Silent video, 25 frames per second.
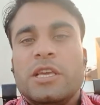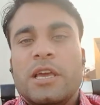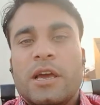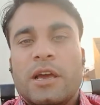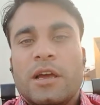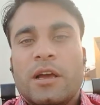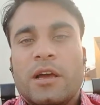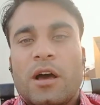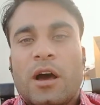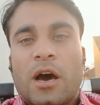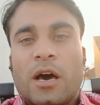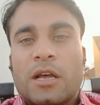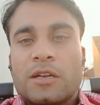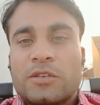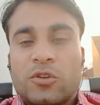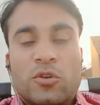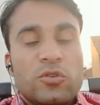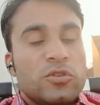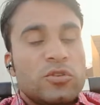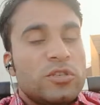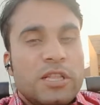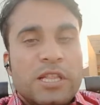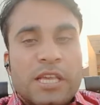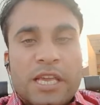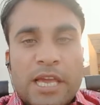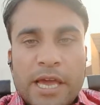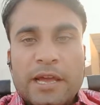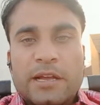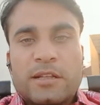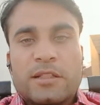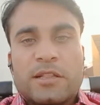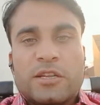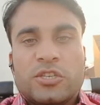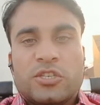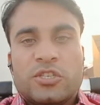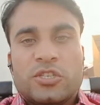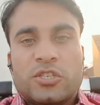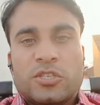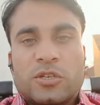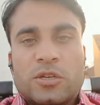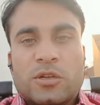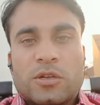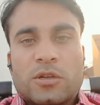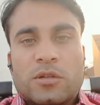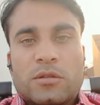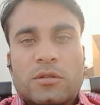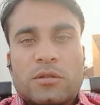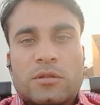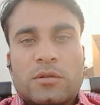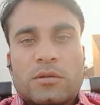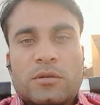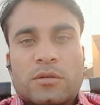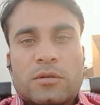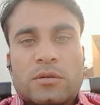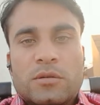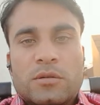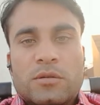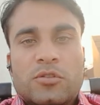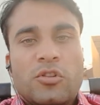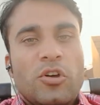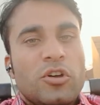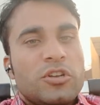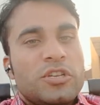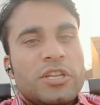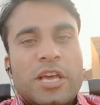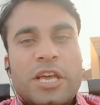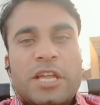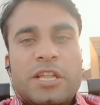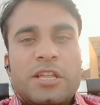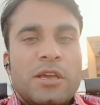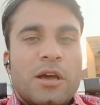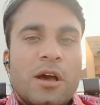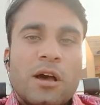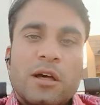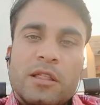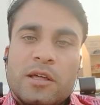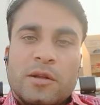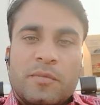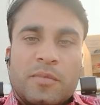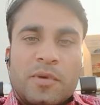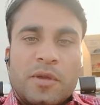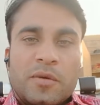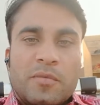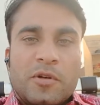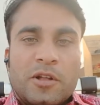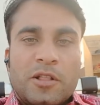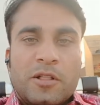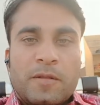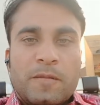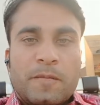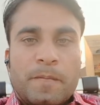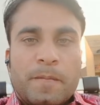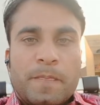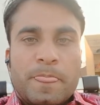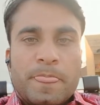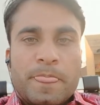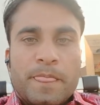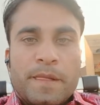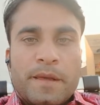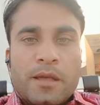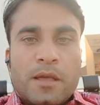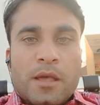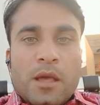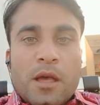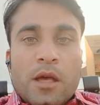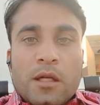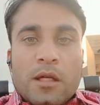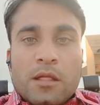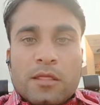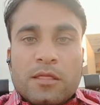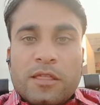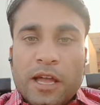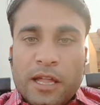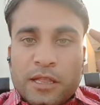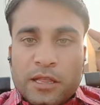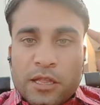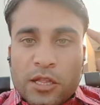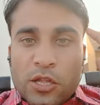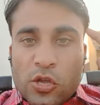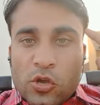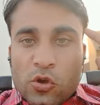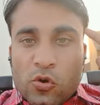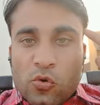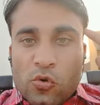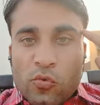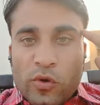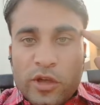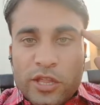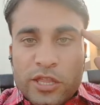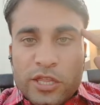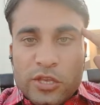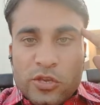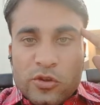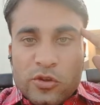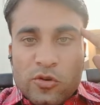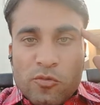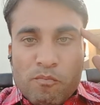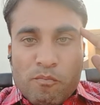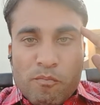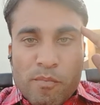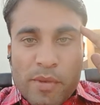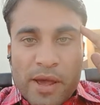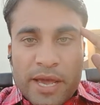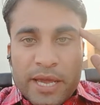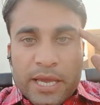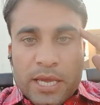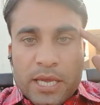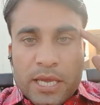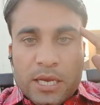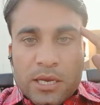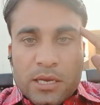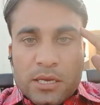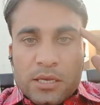are totally English, not any other people. Then when you make